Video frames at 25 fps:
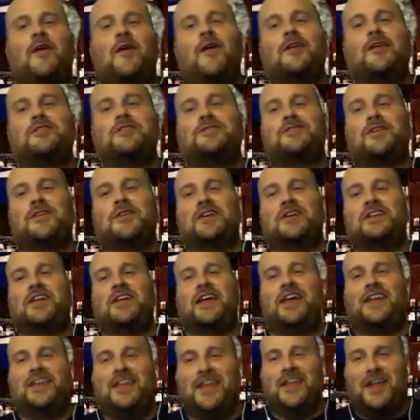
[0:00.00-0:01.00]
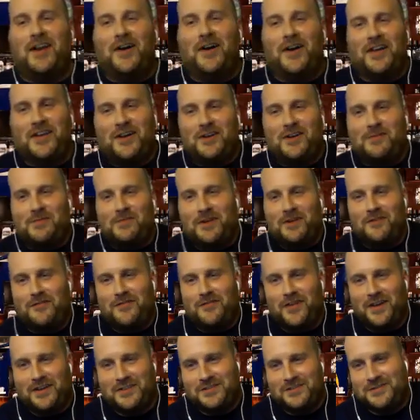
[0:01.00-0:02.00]
also, it could be a
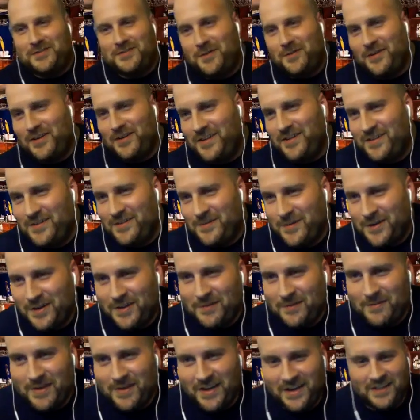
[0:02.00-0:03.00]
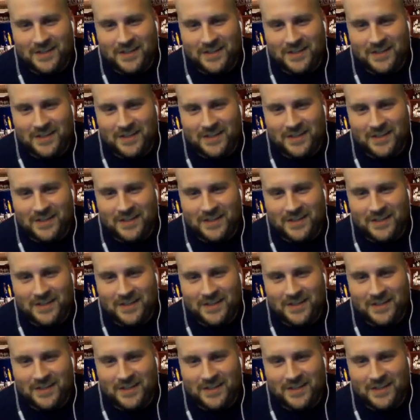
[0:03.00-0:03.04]
fake story. We're comedians.